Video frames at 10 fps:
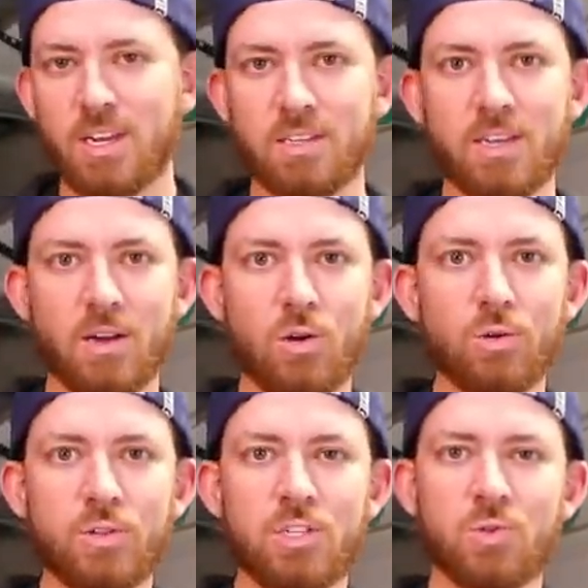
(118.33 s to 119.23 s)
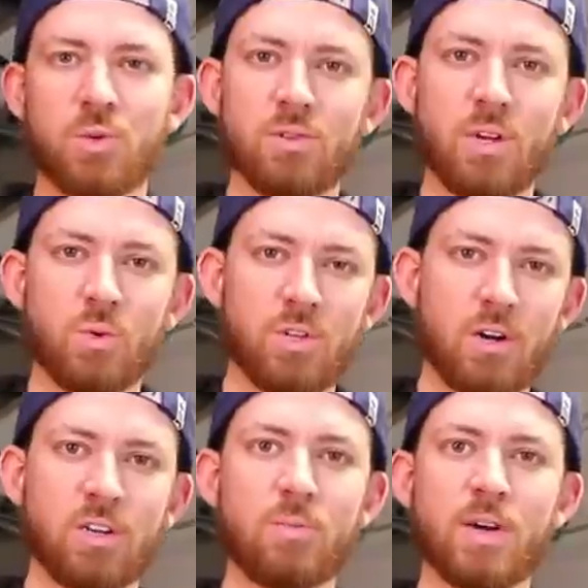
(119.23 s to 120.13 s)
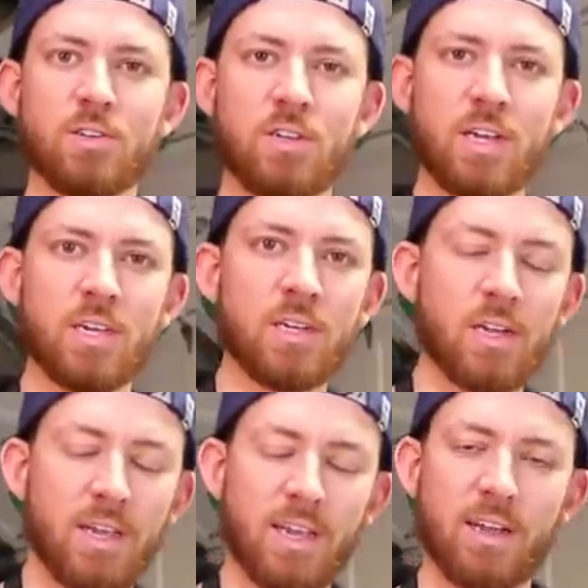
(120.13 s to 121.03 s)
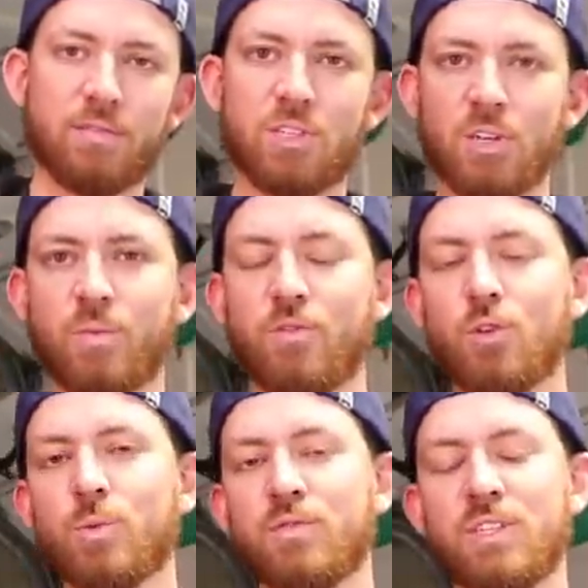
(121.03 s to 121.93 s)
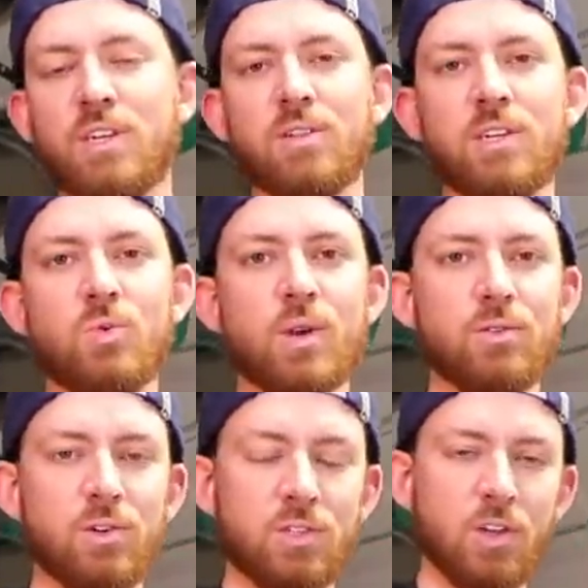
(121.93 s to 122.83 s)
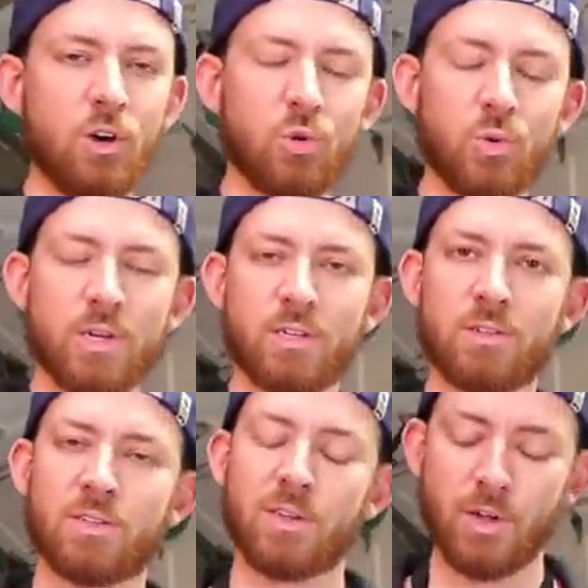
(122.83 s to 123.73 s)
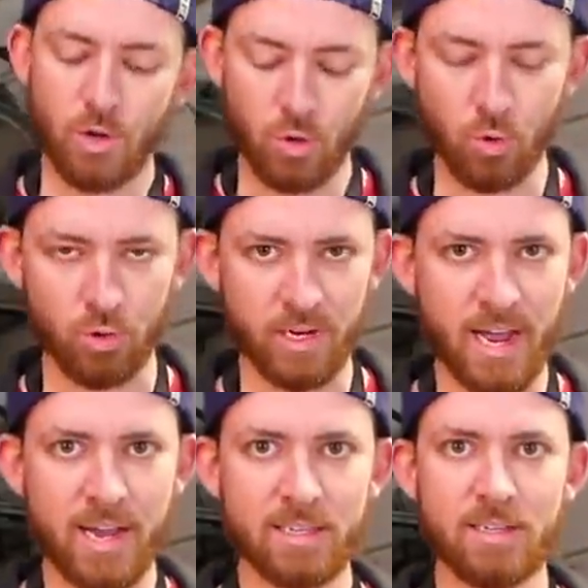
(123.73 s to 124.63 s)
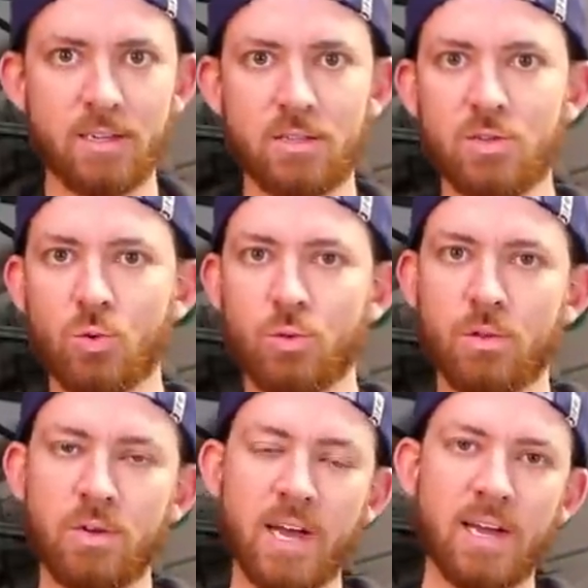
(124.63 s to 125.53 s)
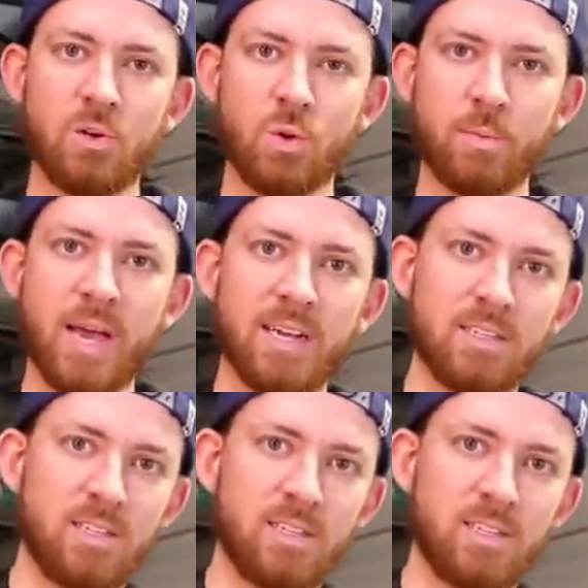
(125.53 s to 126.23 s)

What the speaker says: is that all these reels that we're talking about today have some form of sealing, whether it's O-rings or gaskets or the Diawa mag